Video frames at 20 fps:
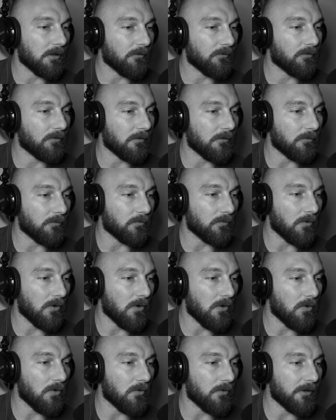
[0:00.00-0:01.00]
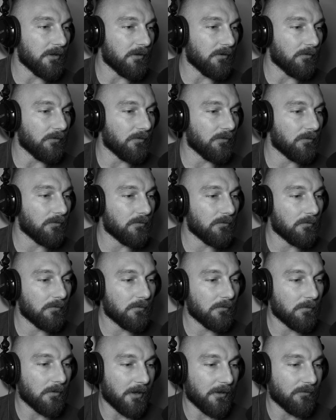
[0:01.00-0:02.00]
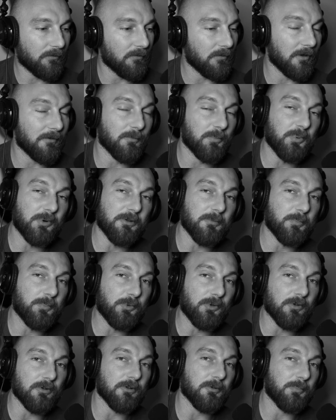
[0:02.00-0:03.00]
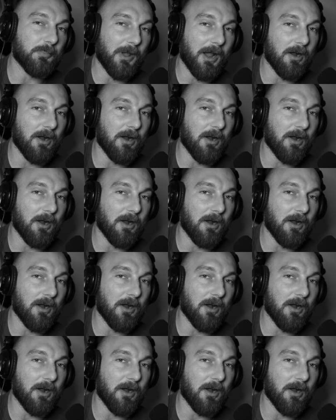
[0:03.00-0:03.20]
So the row I still have a pretty good,